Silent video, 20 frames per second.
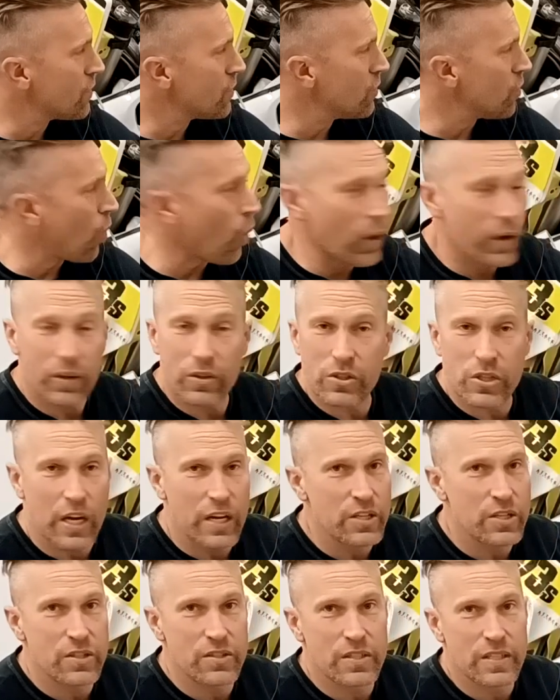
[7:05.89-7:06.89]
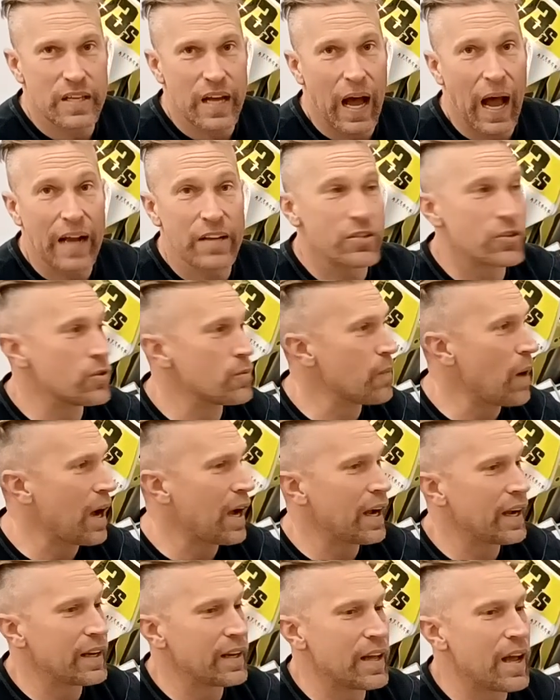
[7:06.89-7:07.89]
Oil changes, I do
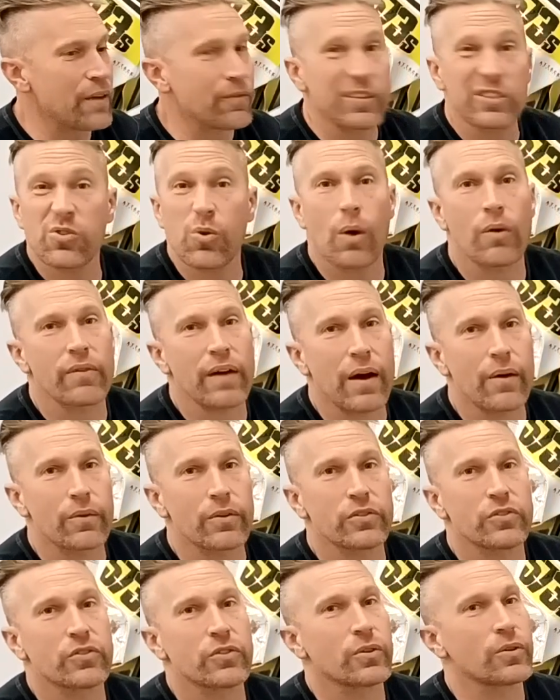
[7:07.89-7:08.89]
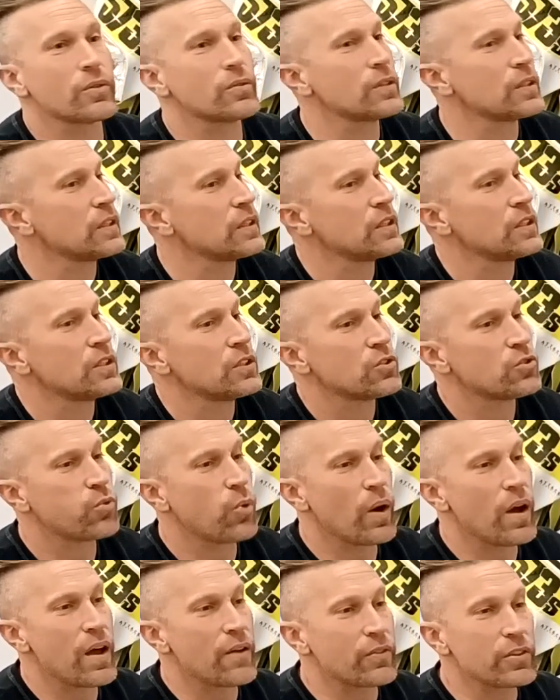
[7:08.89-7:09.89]
mine every 12 hours. So
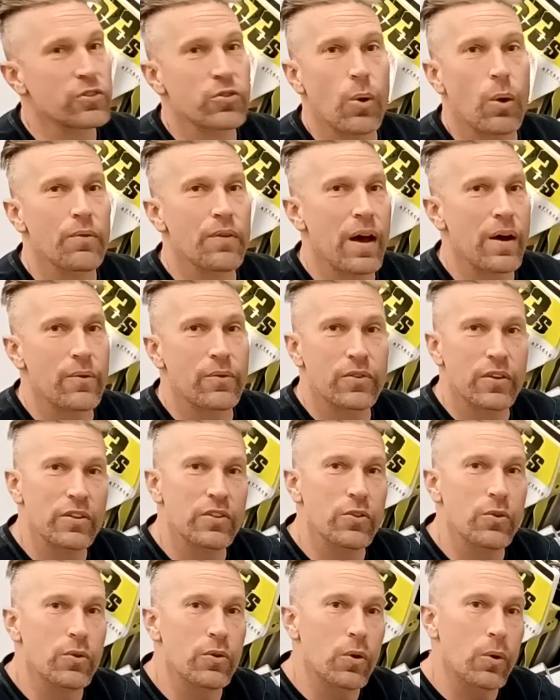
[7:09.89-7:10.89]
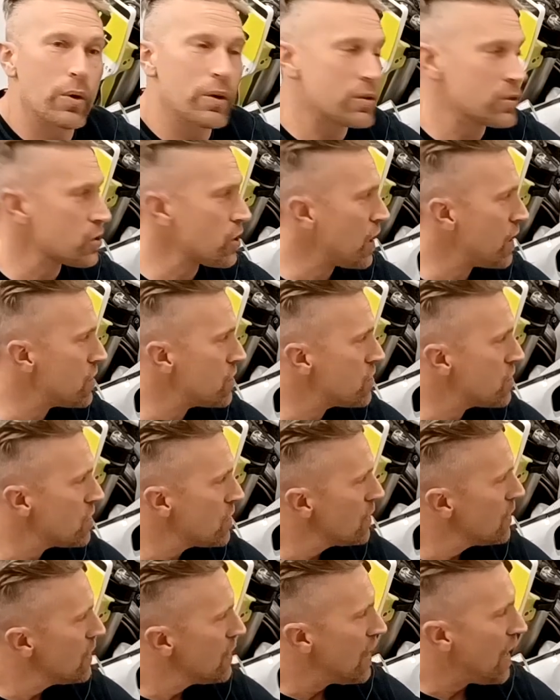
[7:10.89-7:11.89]
every 12 hours I do an oil change,
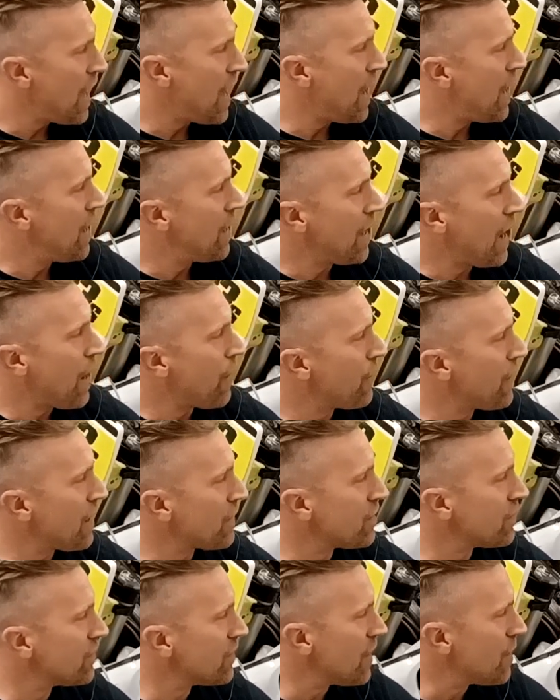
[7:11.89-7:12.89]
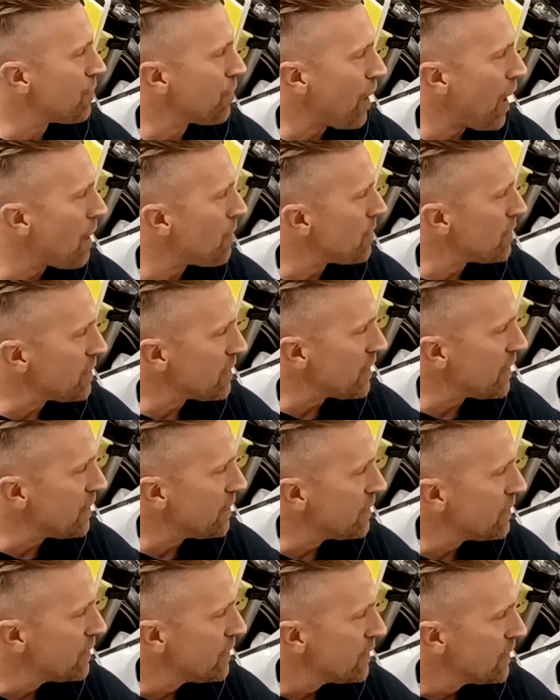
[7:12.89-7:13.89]
and I would have to say
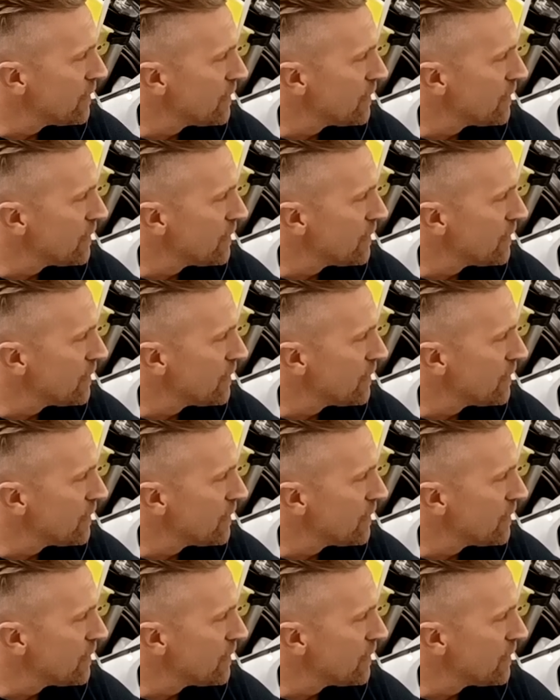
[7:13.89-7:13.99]
probably